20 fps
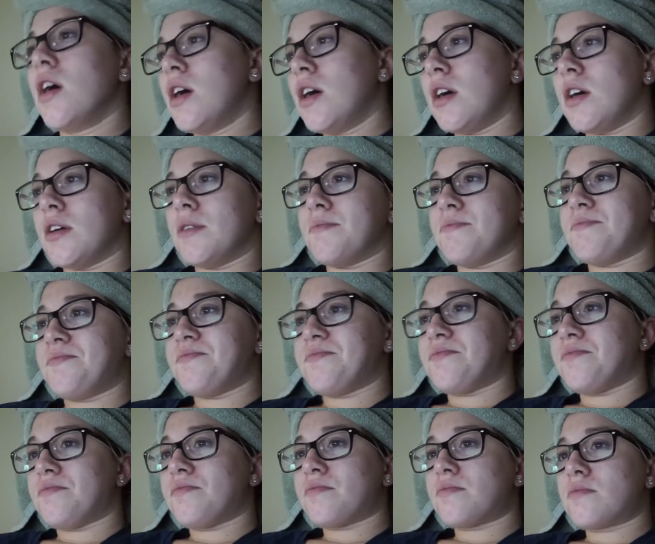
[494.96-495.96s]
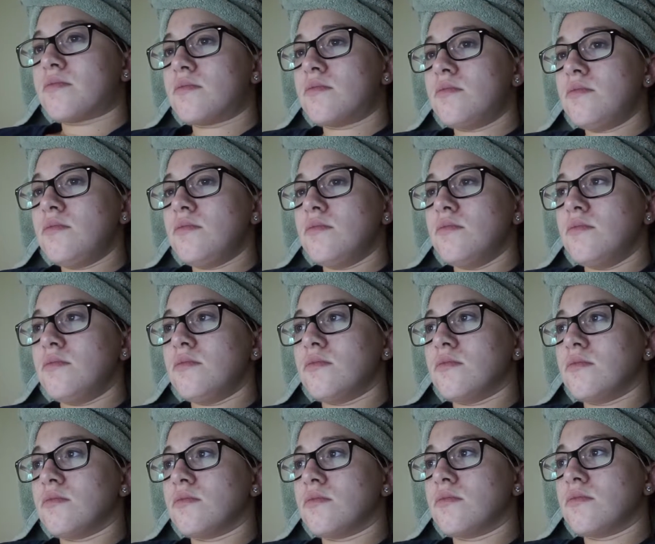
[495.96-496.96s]

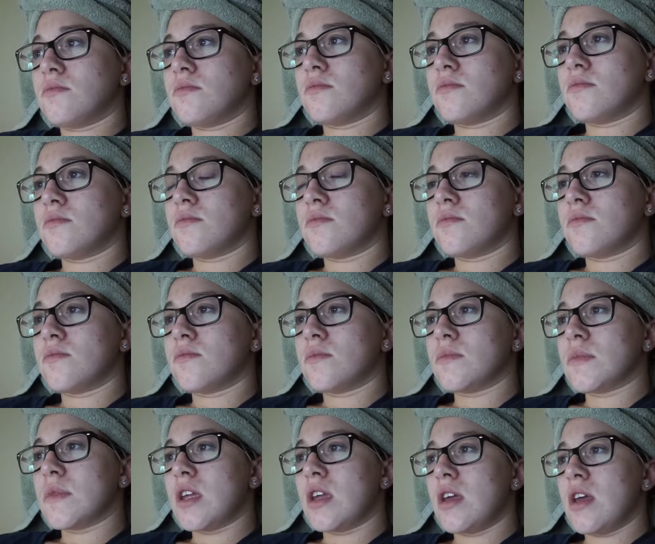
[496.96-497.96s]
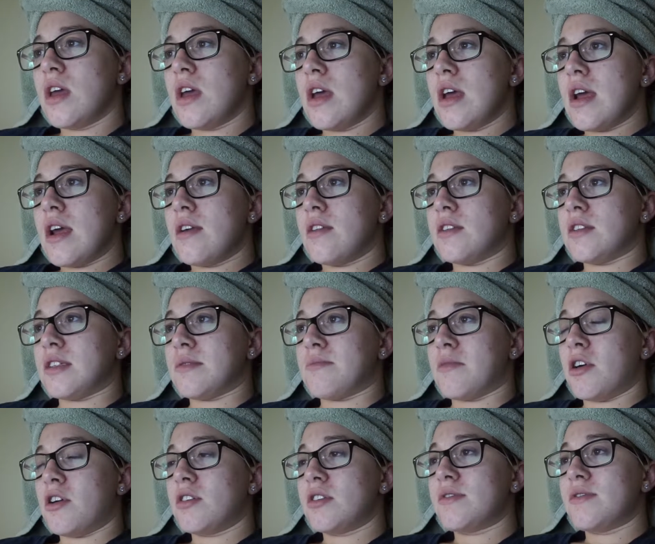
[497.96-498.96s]
And
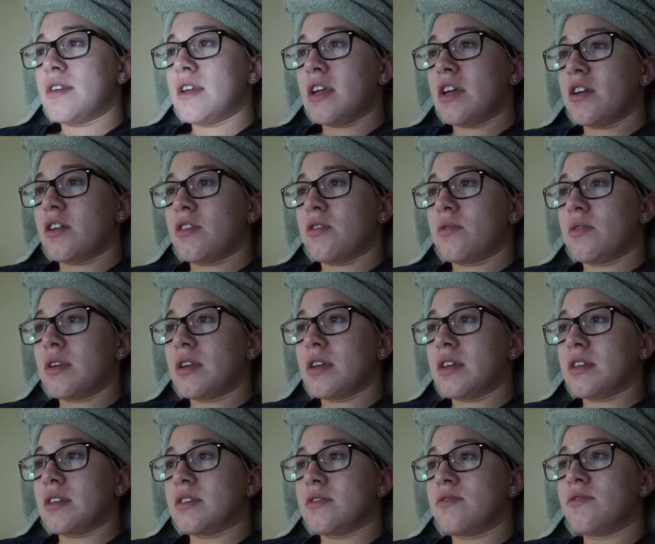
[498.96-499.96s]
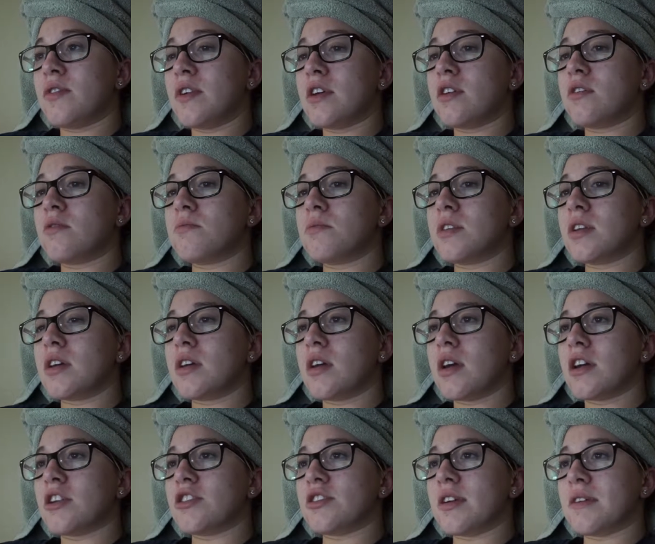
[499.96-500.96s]
tomorrow's video is filmed.
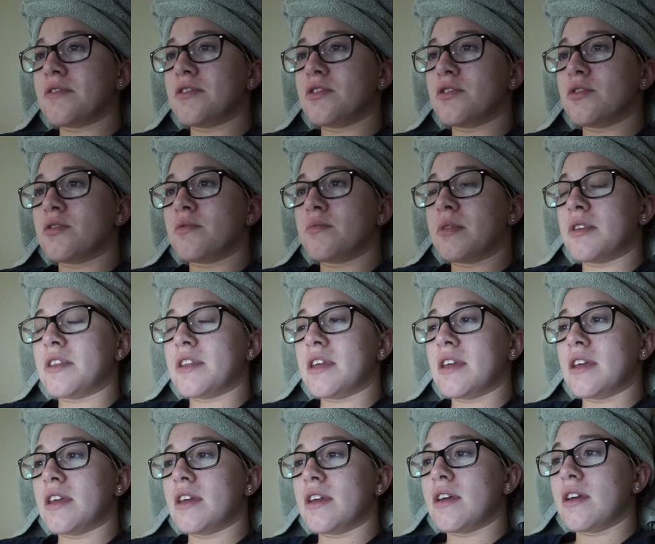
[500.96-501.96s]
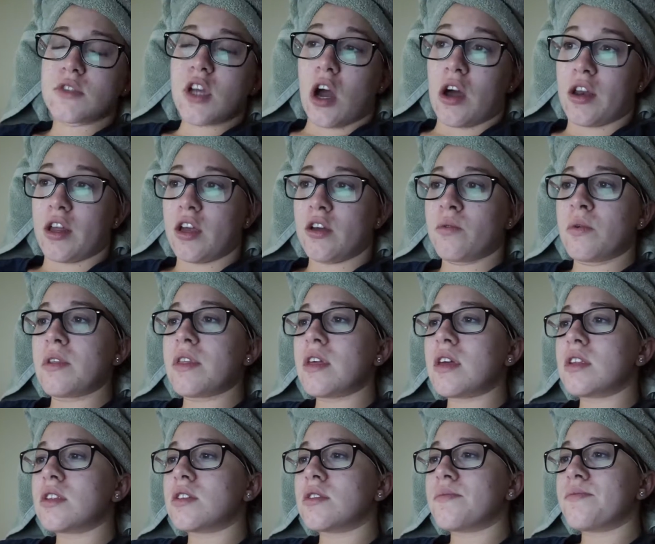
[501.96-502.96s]
I just have to put the audio with
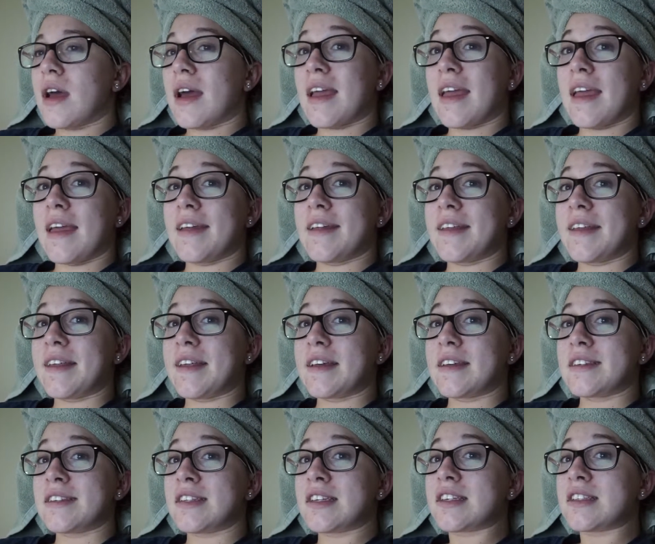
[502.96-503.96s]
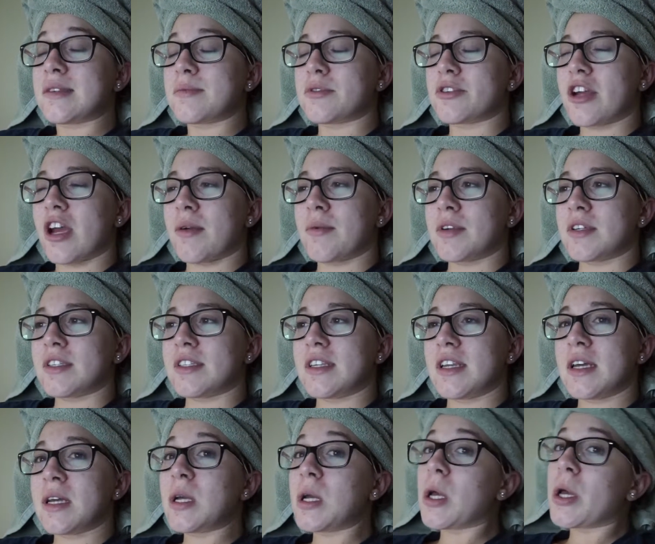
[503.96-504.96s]
it. I gained 6 subscribers
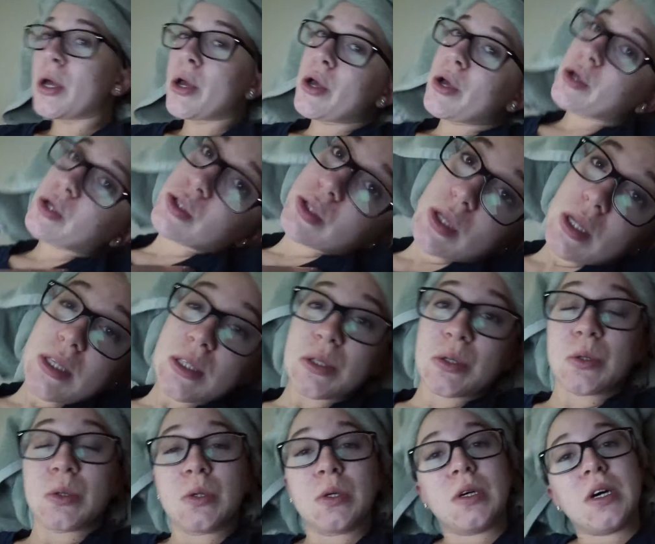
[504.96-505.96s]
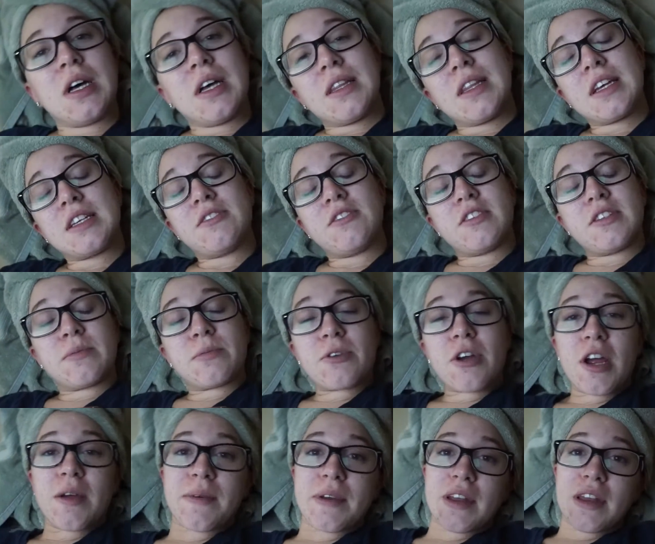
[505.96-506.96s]
today, so that's cool. Thanks for
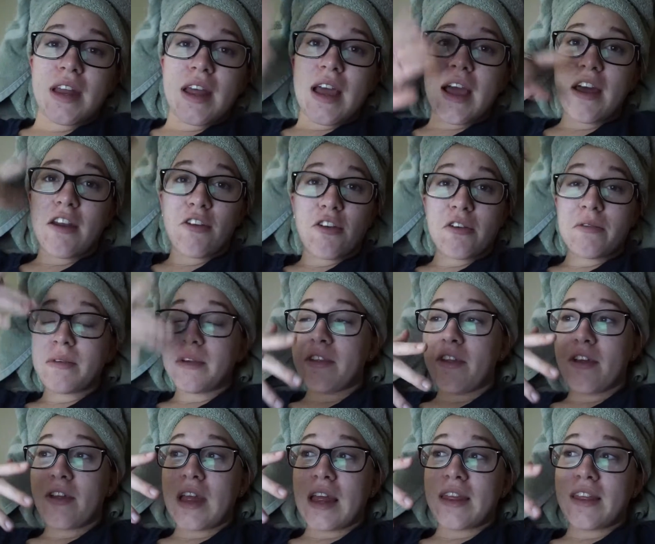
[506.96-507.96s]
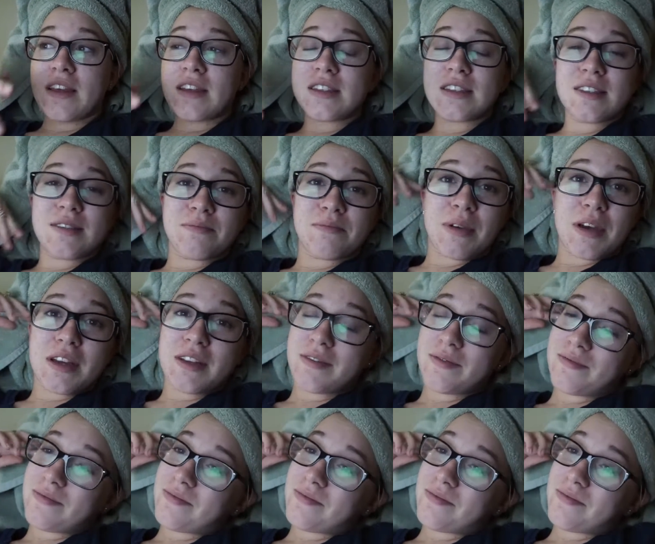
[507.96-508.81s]
subscribing. I don't normally look like this, but...